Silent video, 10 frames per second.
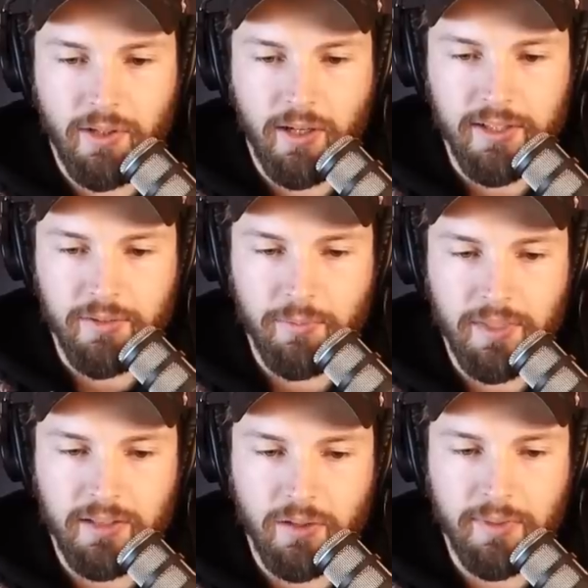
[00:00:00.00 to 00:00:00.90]
were also honest with
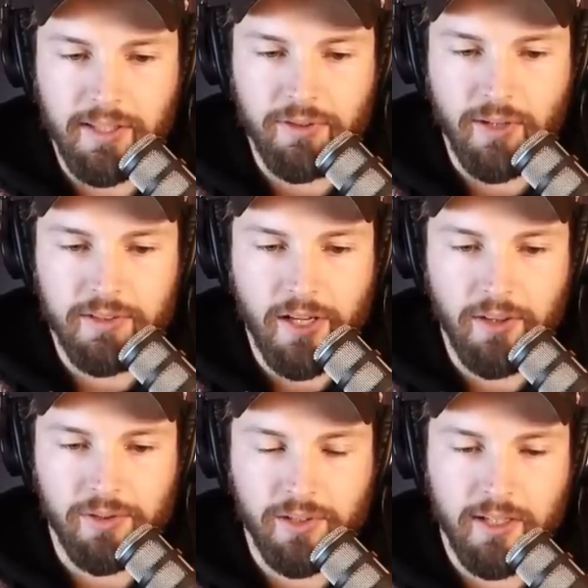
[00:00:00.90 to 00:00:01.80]
me and told me they tried
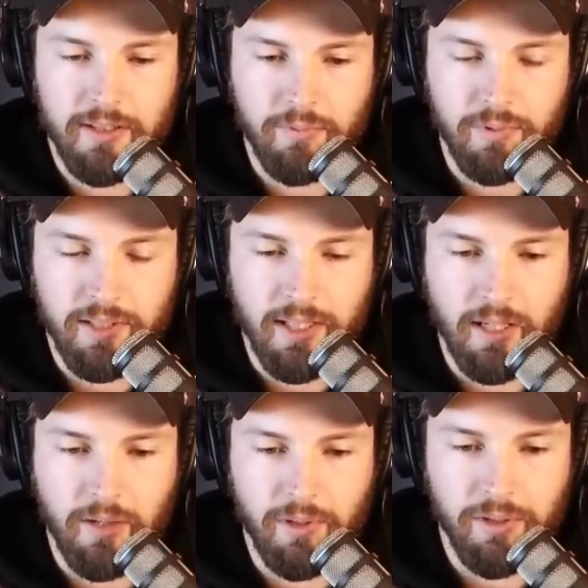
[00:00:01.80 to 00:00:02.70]
Jello shots, which they
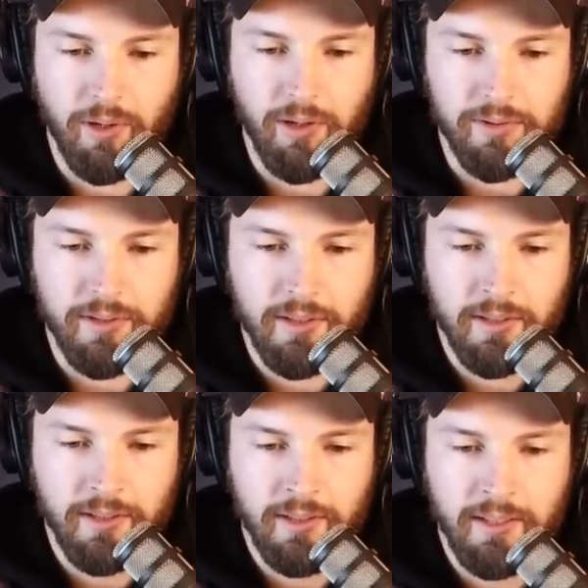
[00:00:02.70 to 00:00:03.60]
thought were
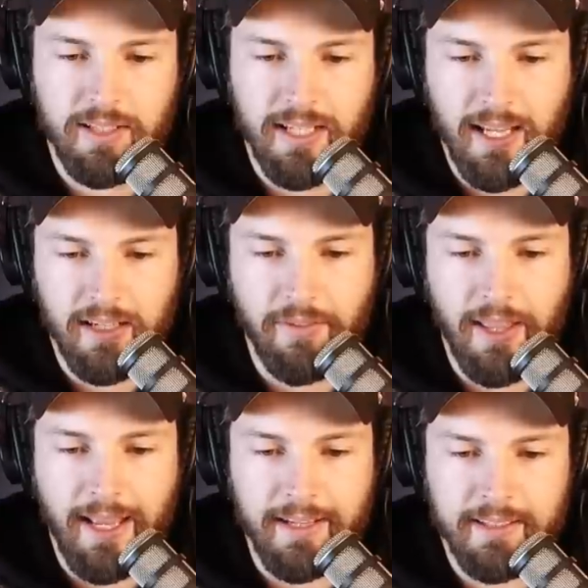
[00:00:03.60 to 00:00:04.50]
gross. That was the end
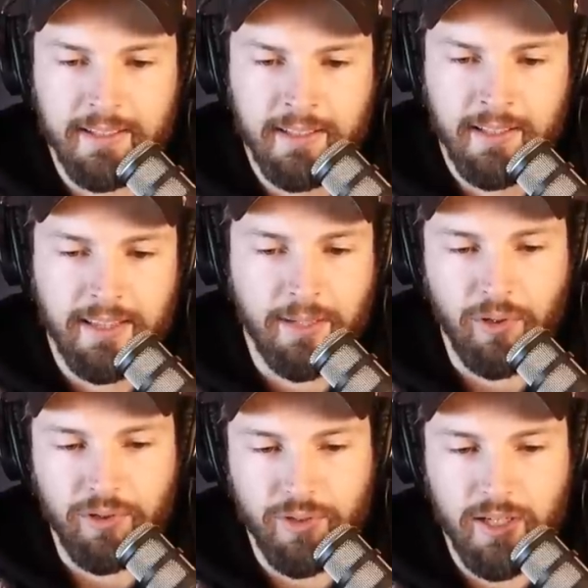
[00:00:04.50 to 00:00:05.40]
of that. They
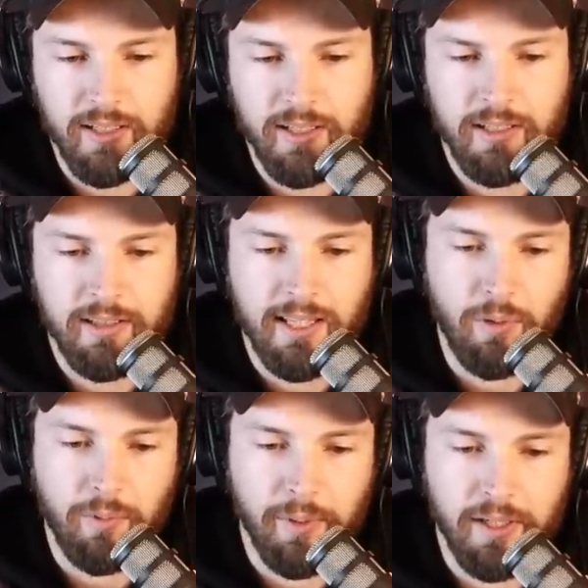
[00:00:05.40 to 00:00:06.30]
weren't drunk.
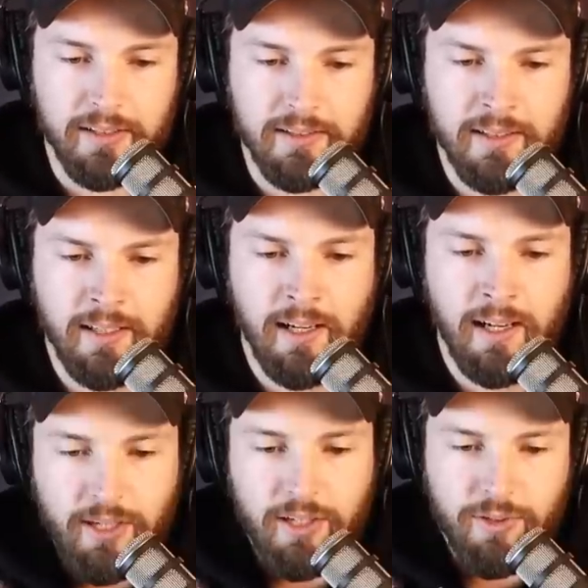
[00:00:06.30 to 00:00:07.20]
They weren't buzzed.
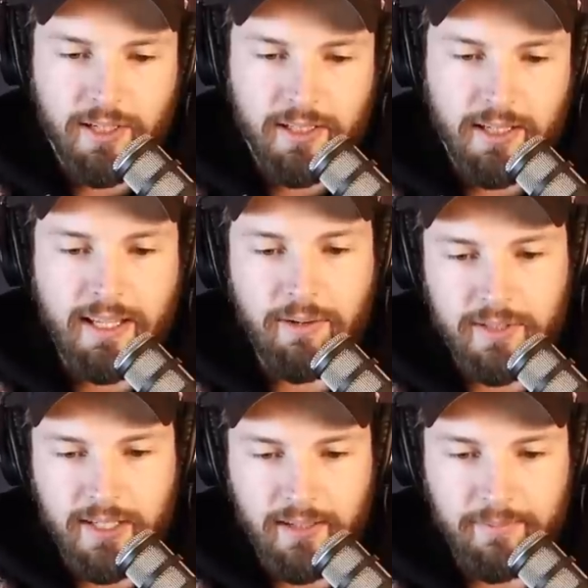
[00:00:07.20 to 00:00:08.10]
They tried a drink and that
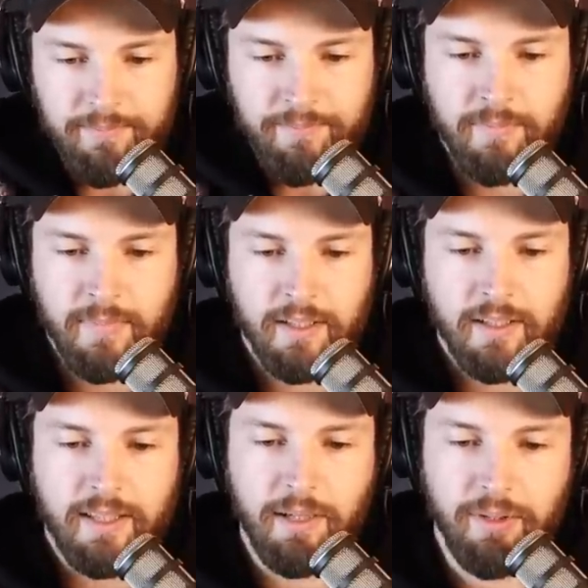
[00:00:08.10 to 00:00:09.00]
was it.
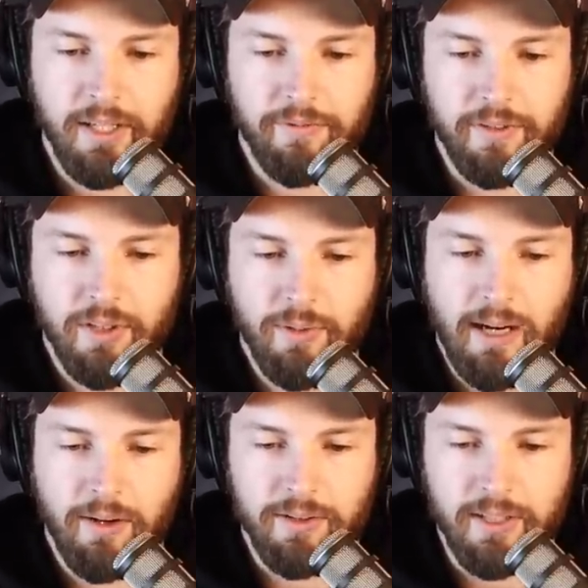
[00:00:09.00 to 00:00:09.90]
They were there for two
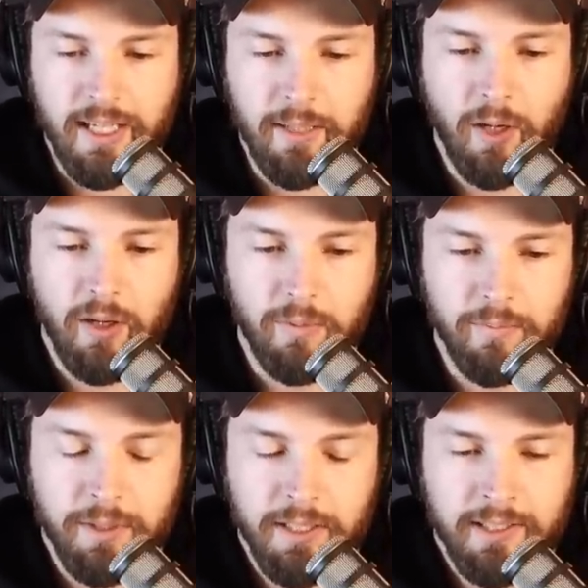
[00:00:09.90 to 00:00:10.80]
hours and came
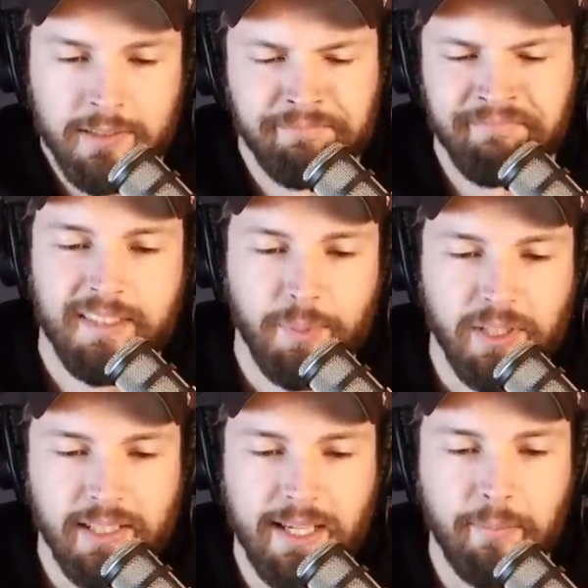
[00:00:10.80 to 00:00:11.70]
home. It's a
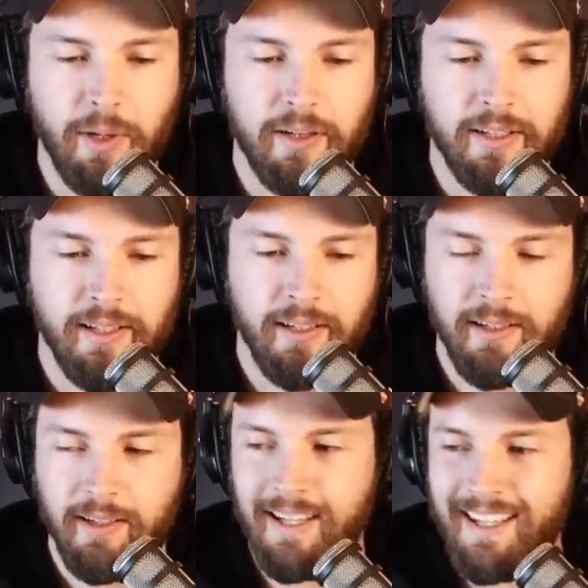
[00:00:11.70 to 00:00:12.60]
pretty lame party.